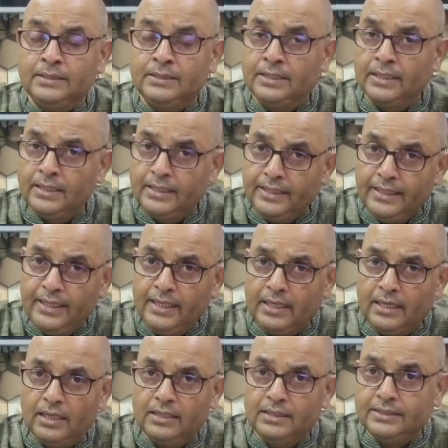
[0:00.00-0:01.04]
The
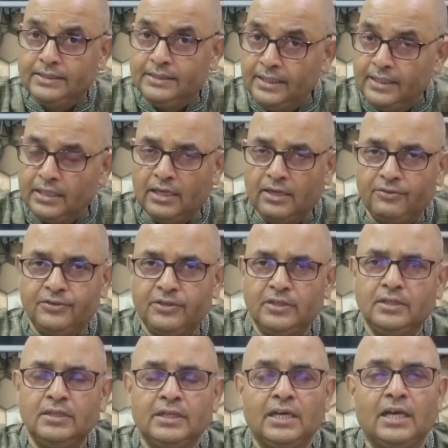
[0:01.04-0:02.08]
era
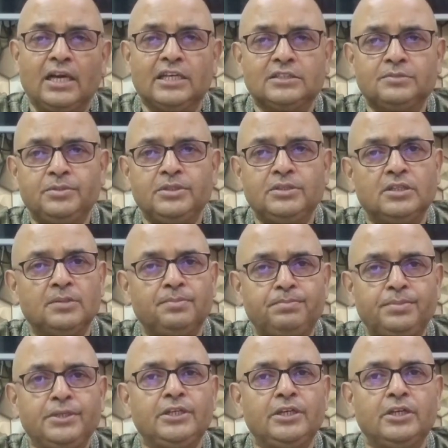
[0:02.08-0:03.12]
thereafter has been the
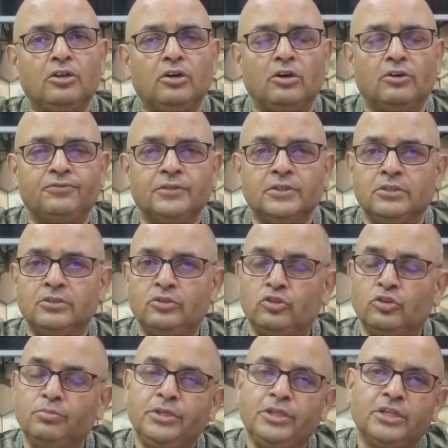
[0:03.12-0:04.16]
period of
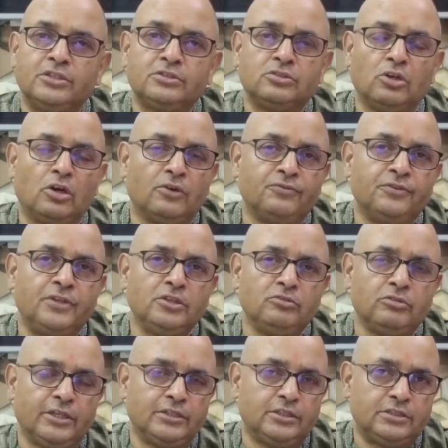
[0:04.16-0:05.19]
dominance of the
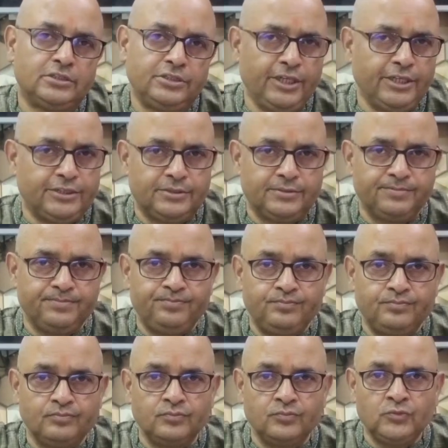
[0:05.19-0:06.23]
United States.
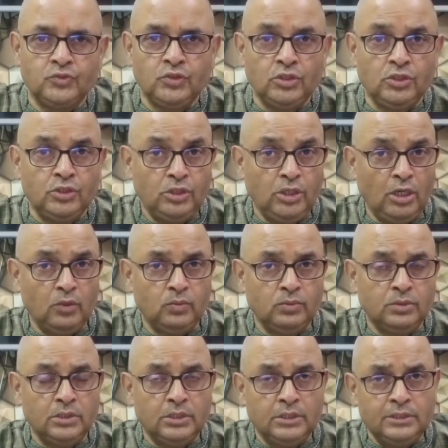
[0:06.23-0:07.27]

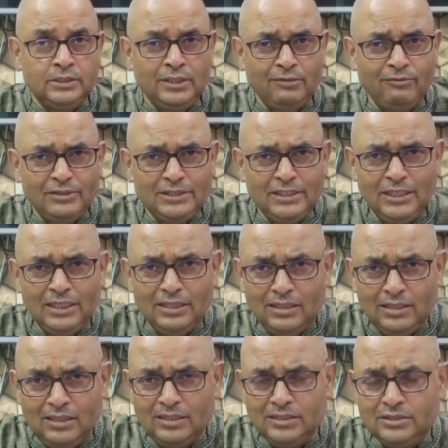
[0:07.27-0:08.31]
Now, there was an
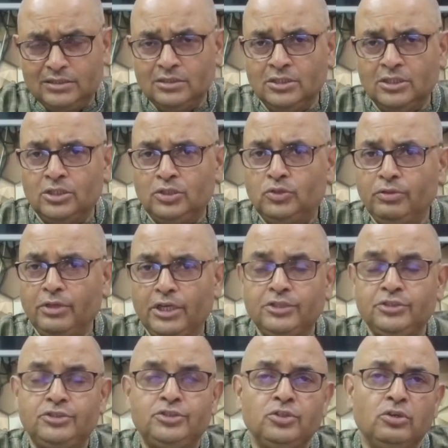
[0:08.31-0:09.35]
urge to
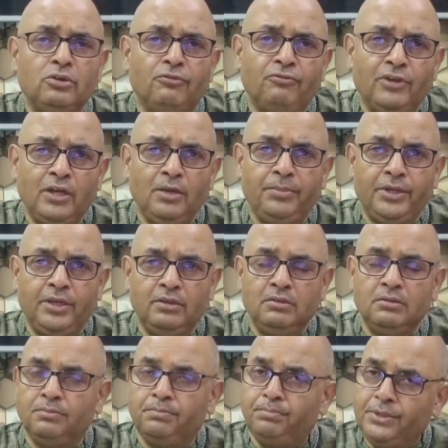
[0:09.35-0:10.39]
ensure
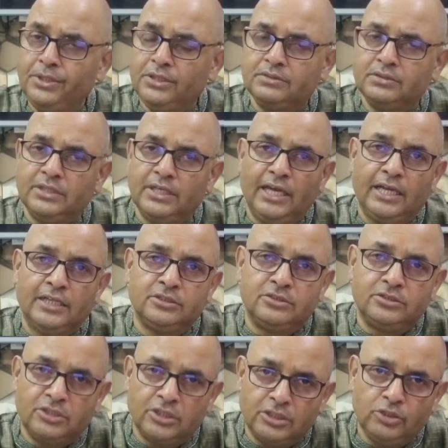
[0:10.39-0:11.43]
well-being, peace and
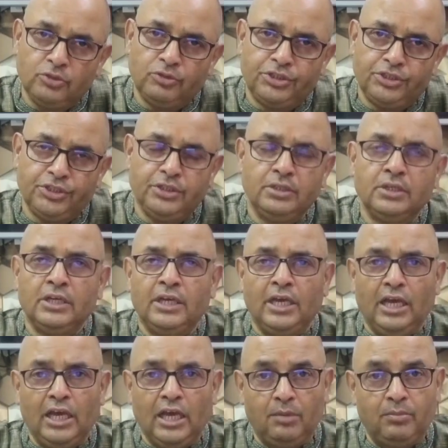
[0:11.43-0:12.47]
security
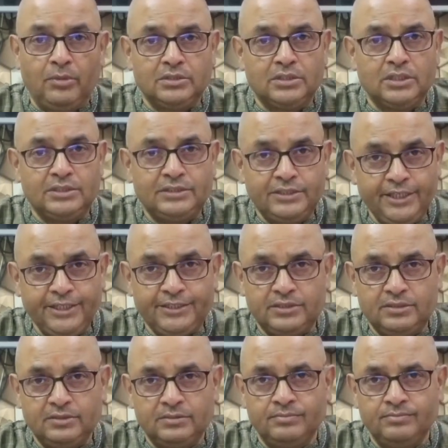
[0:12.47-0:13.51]
among the states.